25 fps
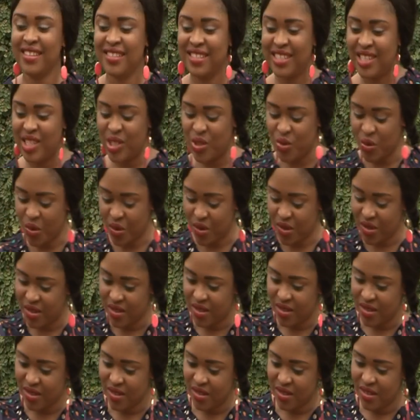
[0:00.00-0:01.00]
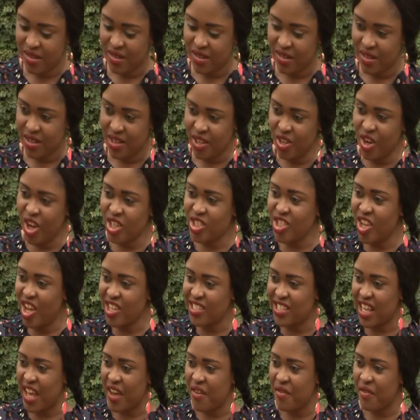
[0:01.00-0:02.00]
See this one. You know, see
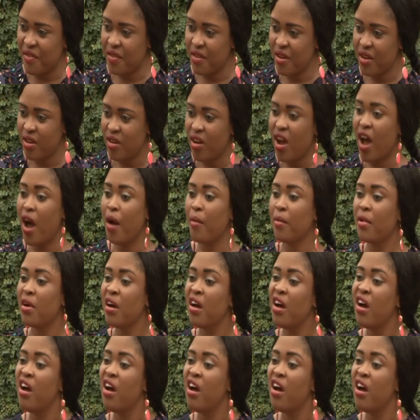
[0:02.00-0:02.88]
yourself. Come.